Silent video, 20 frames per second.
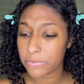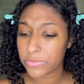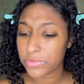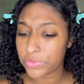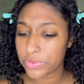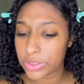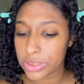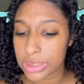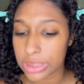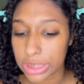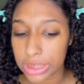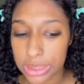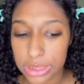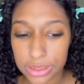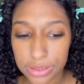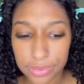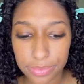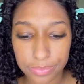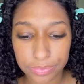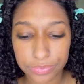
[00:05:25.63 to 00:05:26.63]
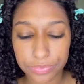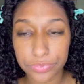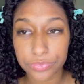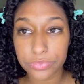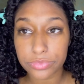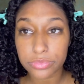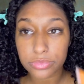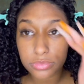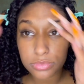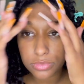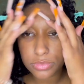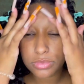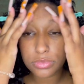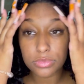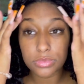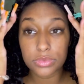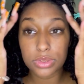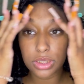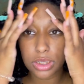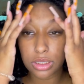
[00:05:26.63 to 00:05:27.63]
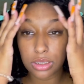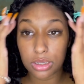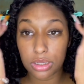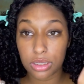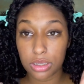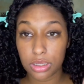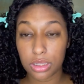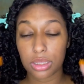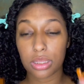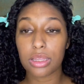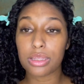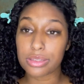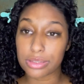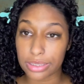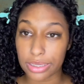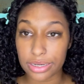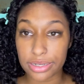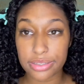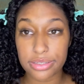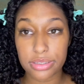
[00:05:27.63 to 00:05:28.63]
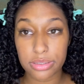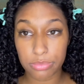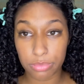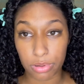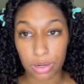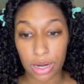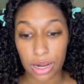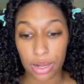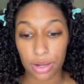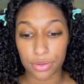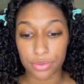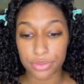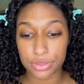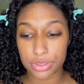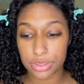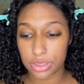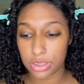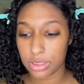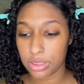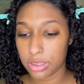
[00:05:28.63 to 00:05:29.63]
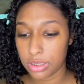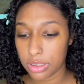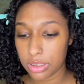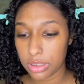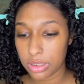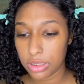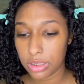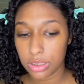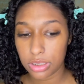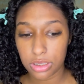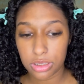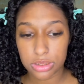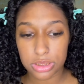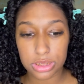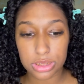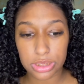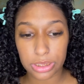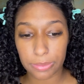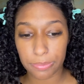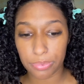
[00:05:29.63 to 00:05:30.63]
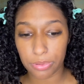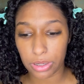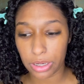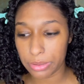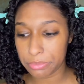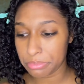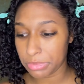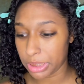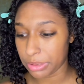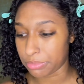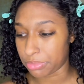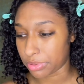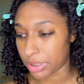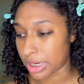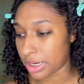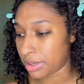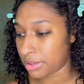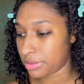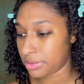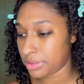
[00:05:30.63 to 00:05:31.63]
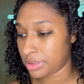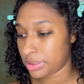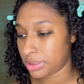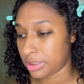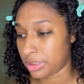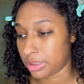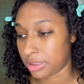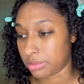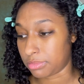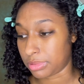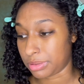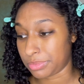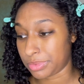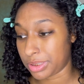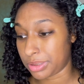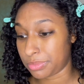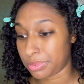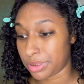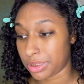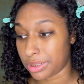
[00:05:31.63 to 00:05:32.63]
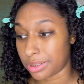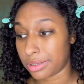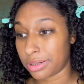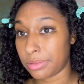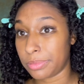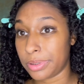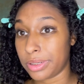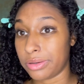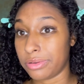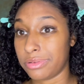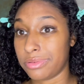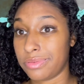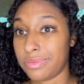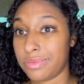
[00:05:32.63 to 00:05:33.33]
Feels nice. Let's get into the brows. Since I primed my brows, I'm gonna put a little bit of